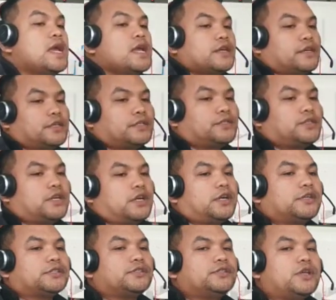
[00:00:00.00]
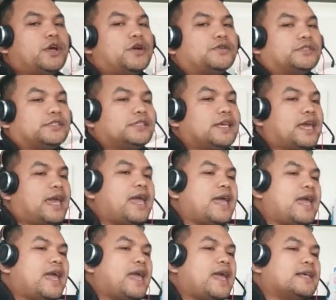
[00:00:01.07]
'cause there's no
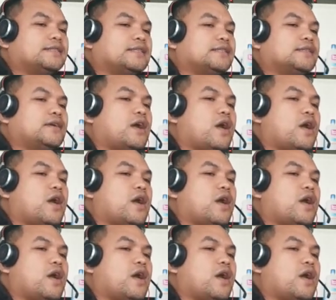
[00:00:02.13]
sense in